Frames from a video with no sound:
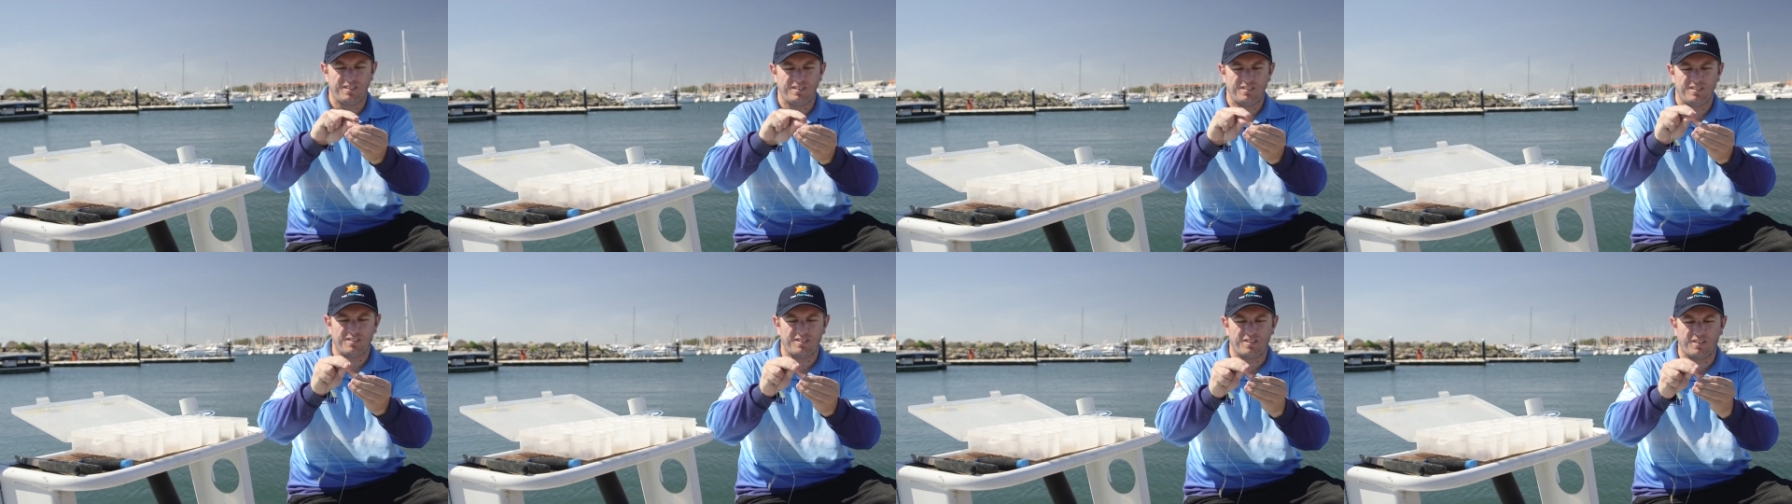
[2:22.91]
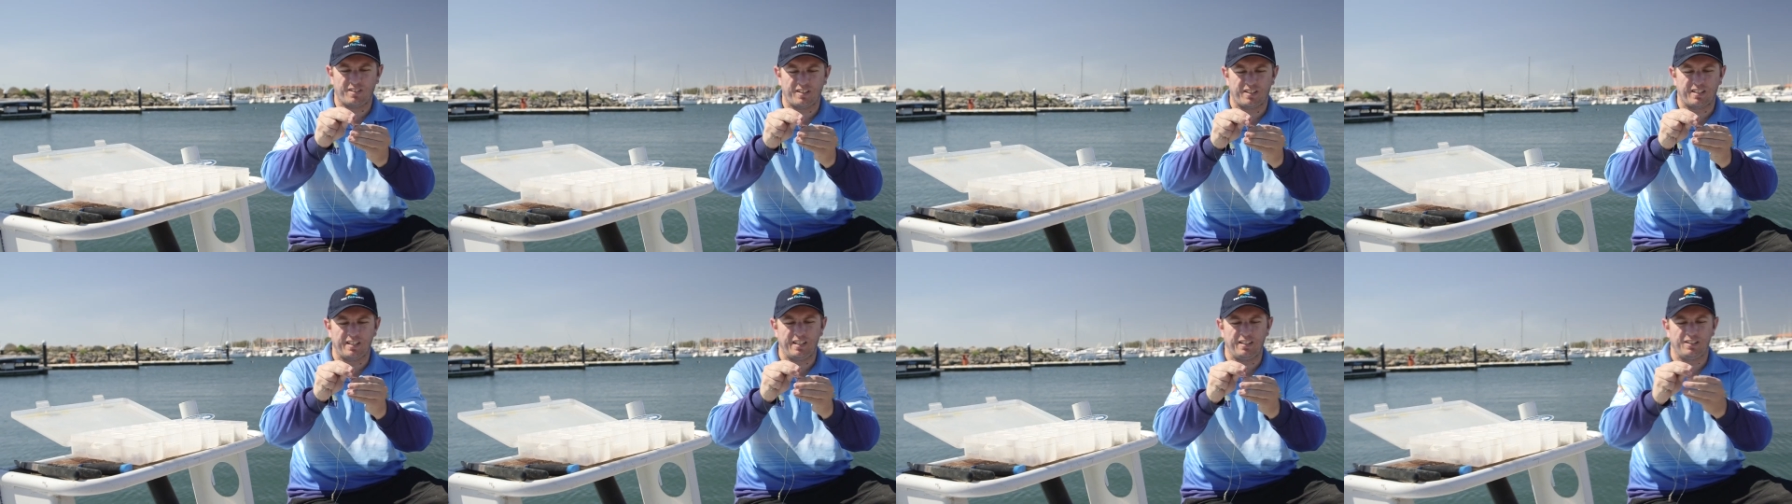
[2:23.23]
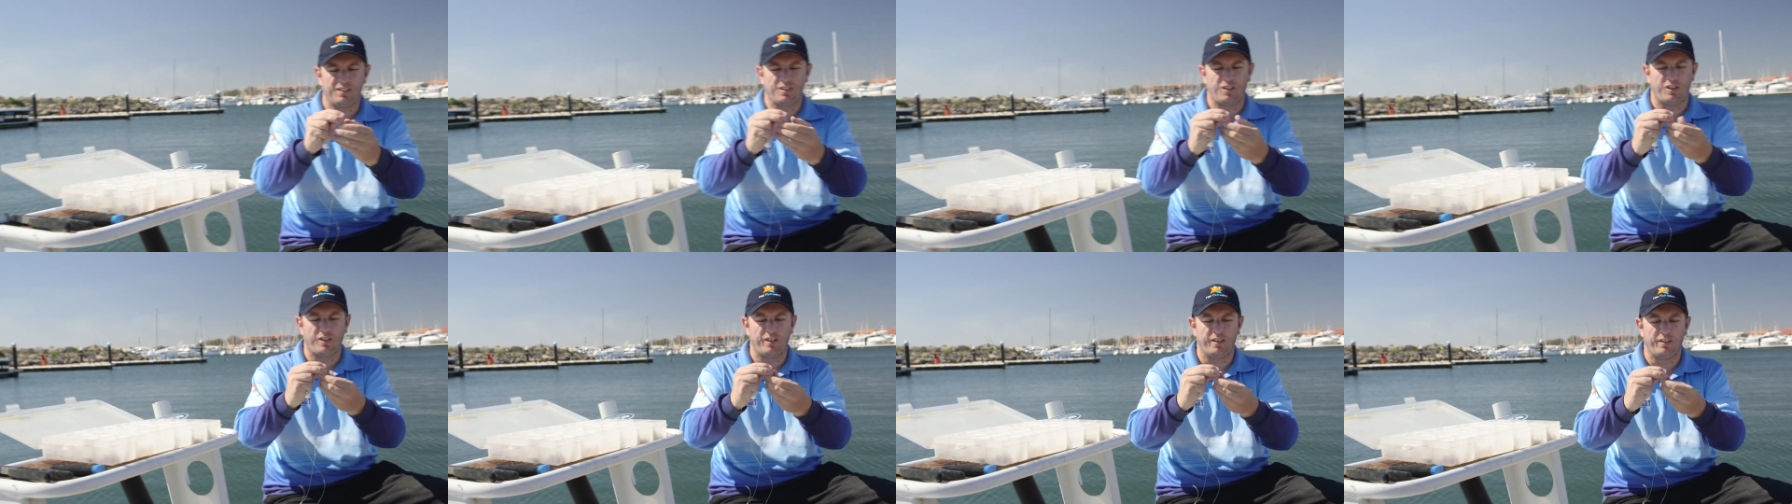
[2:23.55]
It's got the
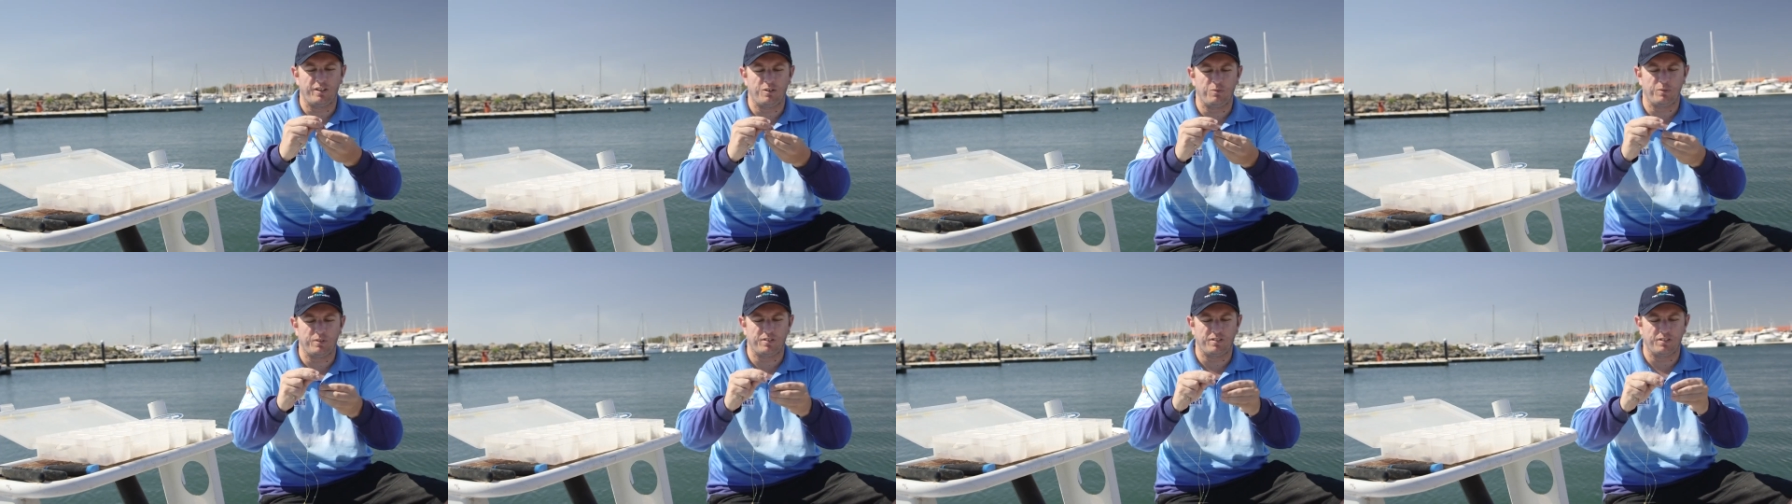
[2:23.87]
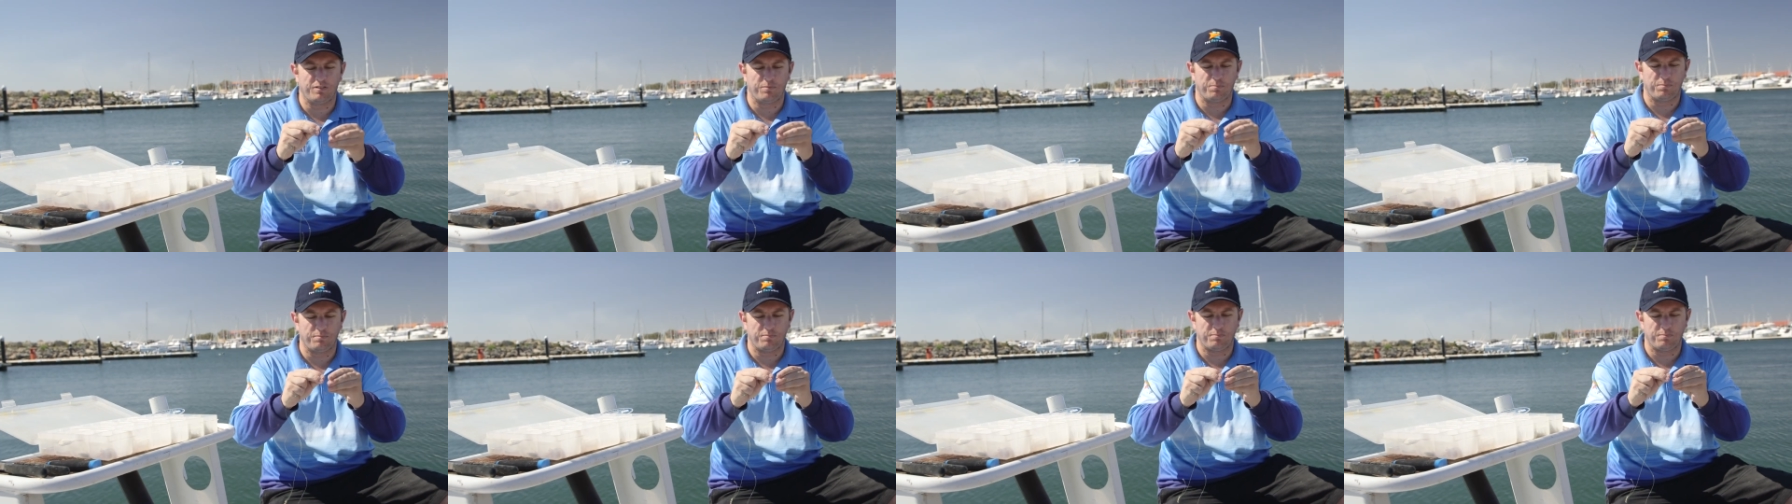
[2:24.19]
kink die on it, which is